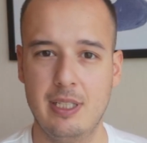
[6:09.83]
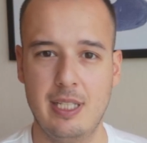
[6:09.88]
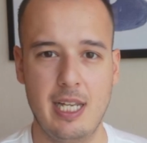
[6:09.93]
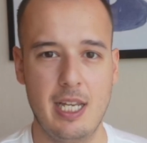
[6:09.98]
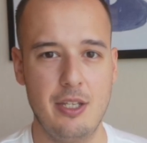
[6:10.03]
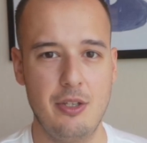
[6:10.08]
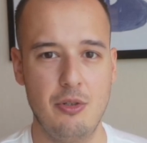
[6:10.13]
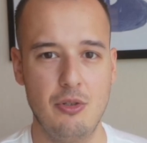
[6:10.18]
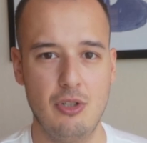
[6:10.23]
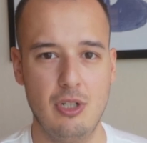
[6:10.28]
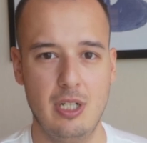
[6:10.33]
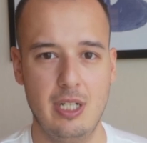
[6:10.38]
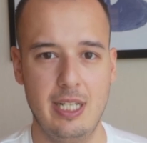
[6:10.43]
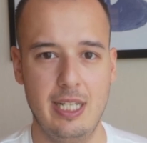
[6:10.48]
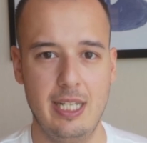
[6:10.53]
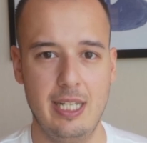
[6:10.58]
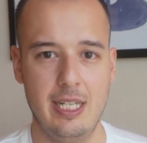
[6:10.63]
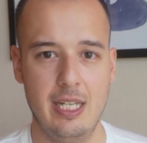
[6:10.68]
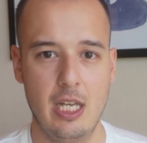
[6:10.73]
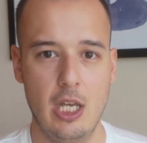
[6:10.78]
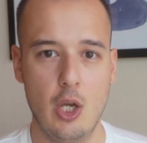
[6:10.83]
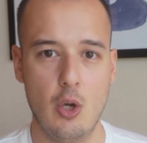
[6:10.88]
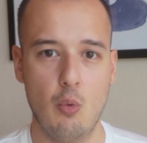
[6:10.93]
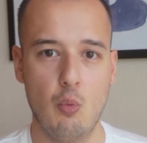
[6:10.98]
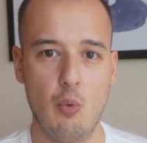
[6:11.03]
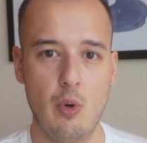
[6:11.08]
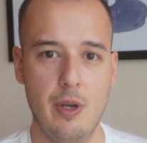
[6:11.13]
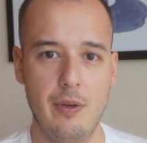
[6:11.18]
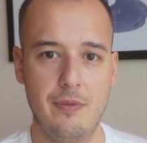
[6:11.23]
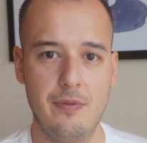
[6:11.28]
they're usually
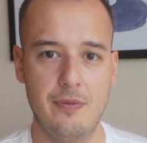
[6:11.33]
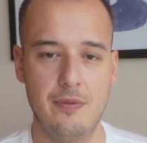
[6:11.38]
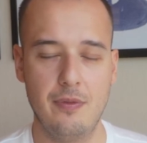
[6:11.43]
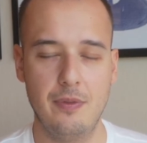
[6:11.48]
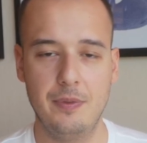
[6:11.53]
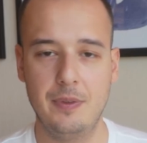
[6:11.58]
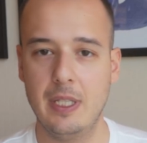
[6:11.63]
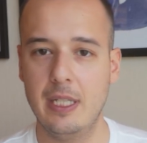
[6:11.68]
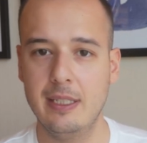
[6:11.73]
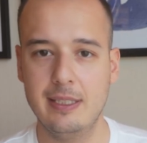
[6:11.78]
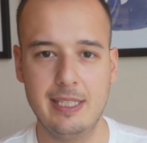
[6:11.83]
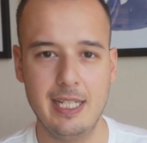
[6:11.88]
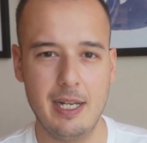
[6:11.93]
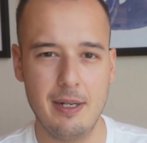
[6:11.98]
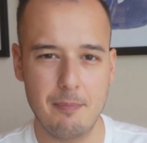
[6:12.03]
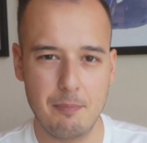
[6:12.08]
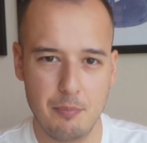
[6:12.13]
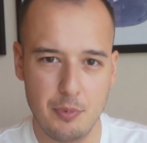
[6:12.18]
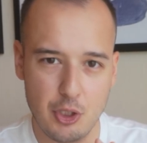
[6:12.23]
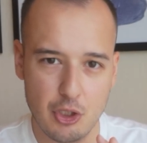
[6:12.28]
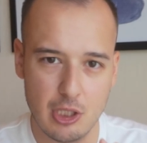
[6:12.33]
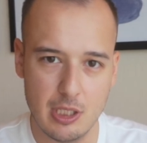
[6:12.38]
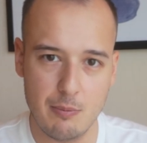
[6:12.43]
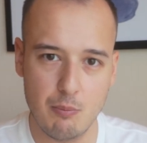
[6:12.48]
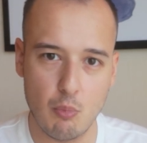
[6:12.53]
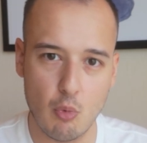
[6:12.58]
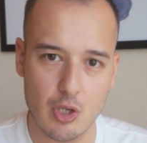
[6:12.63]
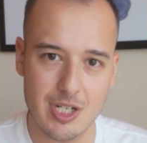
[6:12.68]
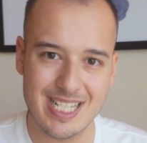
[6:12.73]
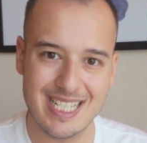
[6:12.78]

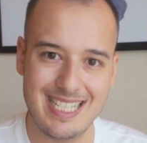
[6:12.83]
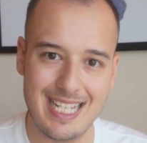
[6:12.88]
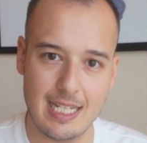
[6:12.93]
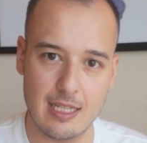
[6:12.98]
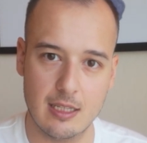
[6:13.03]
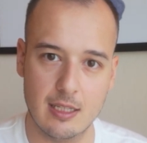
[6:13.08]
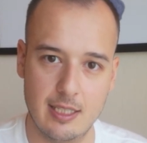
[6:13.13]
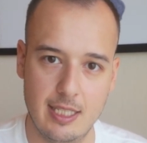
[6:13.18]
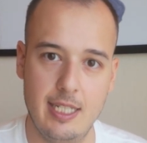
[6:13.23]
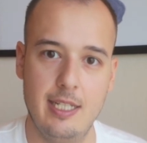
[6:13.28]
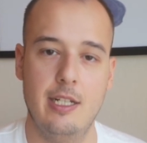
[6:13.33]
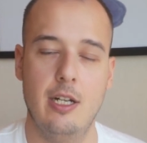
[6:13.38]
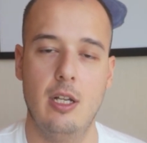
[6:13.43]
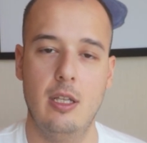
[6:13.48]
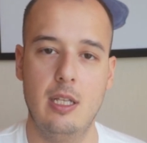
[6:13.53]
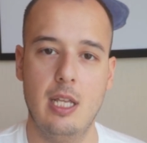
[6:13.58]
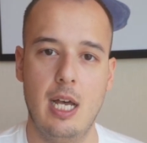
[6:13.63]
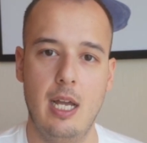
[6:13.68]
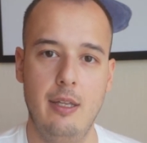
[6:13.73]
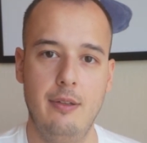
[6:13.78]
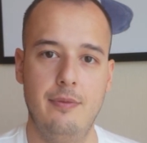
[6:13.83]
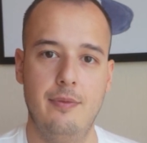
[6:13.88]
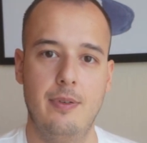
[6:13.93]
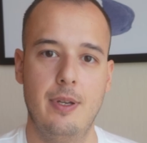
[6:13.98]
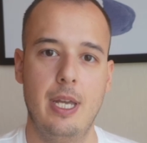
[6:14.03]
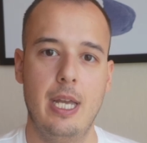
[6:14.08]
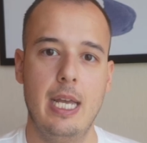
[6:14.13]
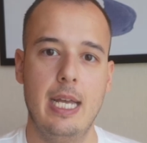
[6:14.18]
more settled in their life.